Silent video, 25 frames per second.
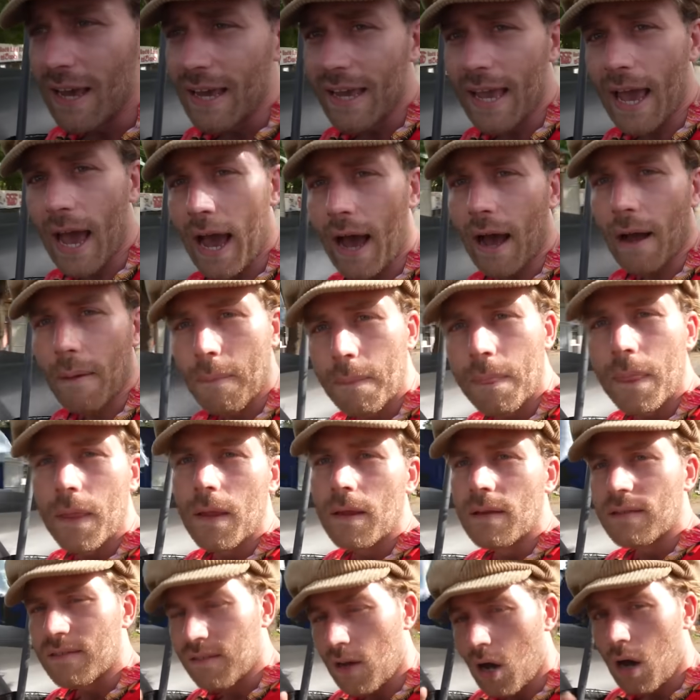yeah.
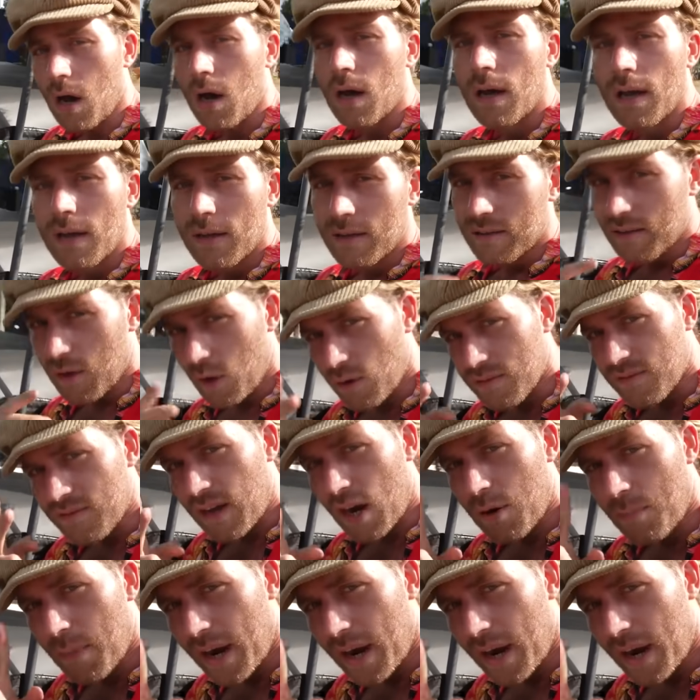So those are